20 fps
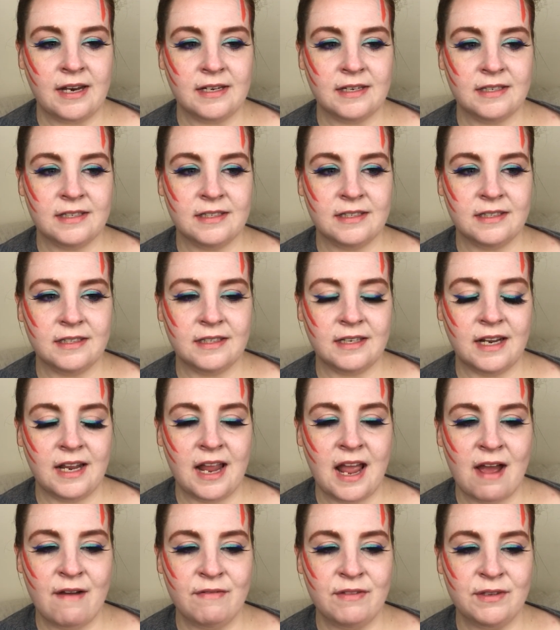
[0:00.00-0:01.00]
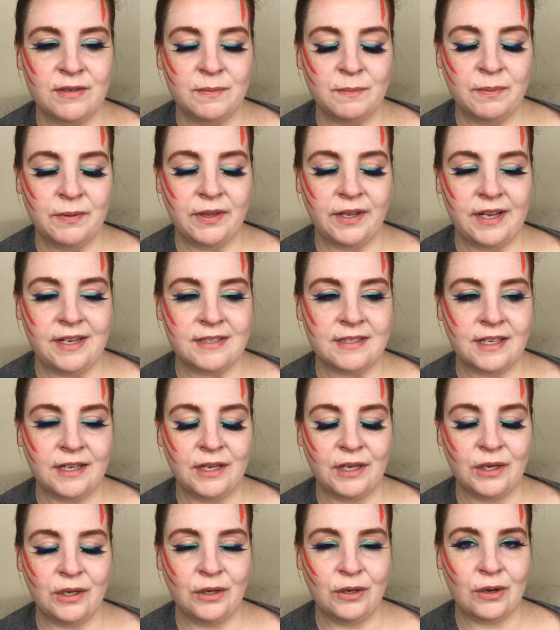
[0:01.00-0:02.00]
And I have this
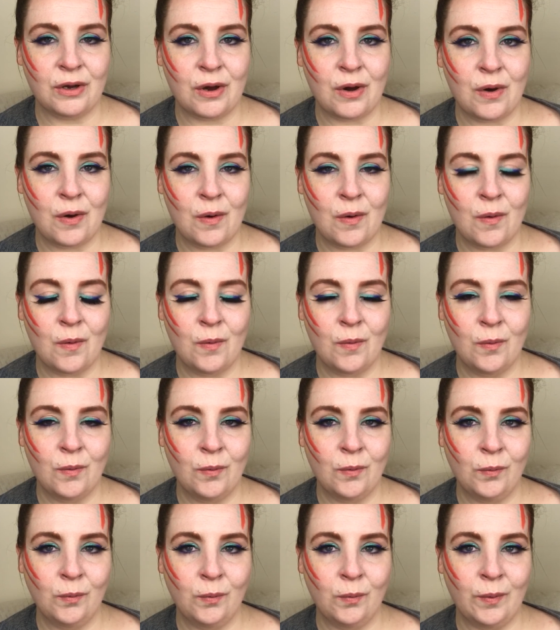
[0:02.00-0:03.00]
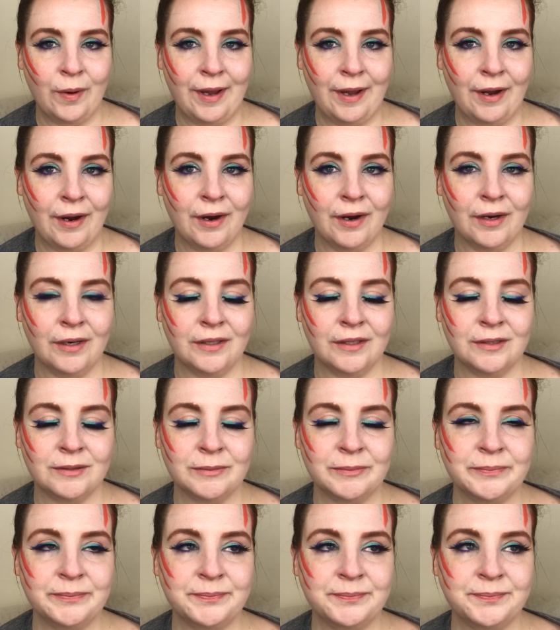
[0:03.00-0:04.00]
place I can go
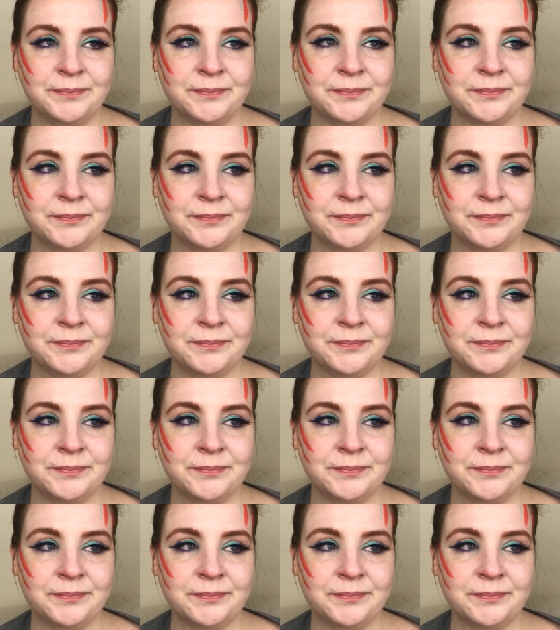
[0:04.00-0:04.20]
where